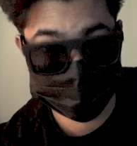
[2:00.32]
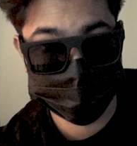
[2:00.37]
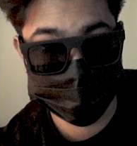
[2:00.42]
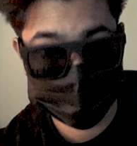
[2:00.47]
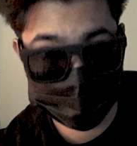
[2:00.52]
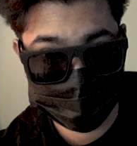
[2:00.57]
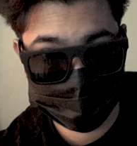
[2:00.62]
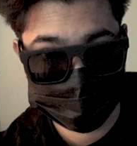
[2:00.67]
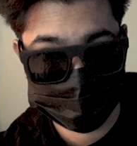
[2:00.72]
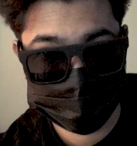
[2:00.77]
the
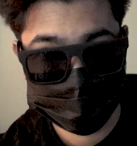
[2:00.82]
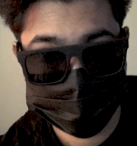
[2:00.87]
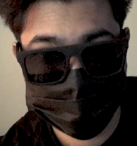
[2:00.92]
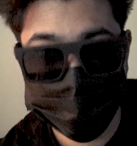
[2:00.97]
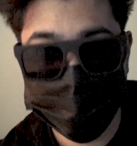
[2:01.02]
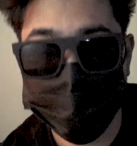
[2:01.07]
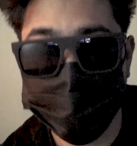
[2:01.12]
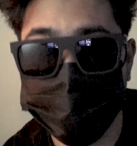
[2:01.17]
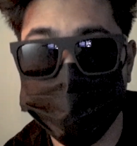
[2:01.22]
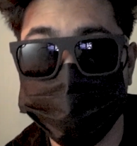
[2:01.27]
thing.
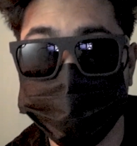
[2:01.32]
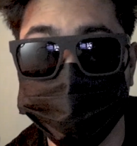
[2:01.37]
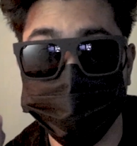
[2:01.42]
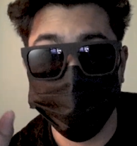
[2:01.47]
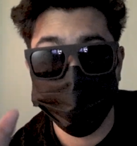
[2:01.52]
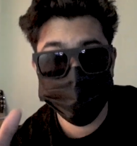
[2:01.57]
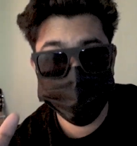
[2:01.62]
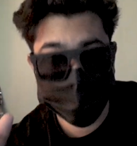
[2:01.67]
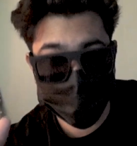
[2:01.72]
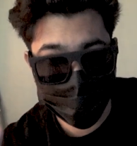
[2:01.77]

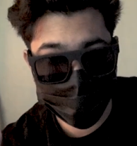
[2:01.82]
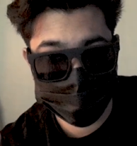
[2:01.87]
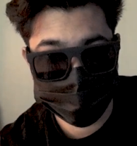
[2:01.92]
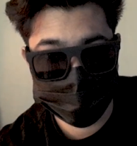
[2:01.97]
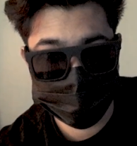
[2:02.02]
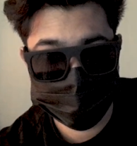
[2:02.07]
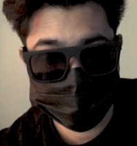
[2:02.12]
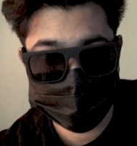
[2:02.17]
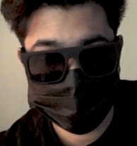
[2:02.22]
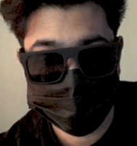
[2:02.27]
Those
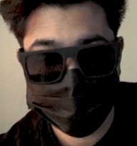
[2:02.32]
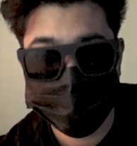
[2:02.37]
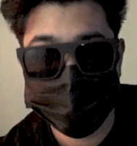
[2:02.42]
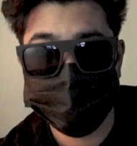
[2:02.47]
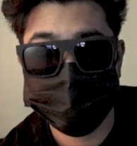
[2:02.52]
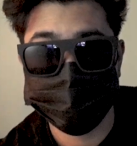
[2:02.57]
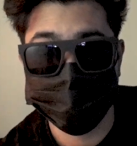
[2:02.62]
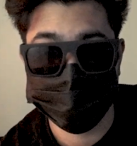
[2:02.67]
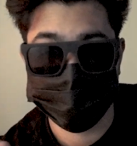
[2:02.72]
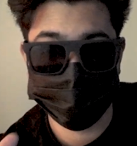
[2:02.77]
comments
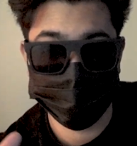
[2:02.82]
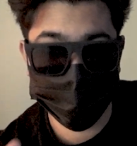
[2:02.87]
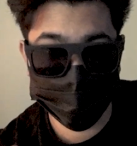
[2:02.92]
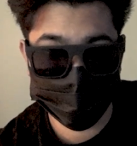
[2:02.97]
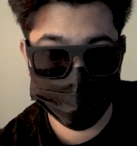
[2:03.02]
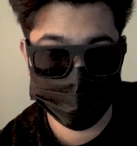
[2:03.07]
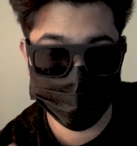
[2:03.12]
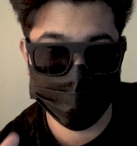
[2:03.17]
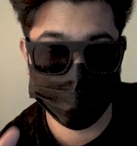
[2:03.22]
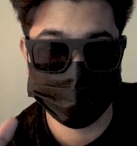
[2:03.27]
say more
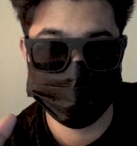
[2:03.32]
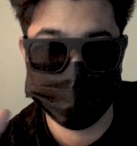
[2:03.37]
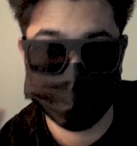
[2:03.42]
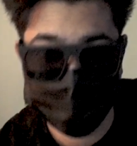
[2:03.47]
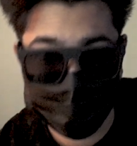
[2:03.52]
about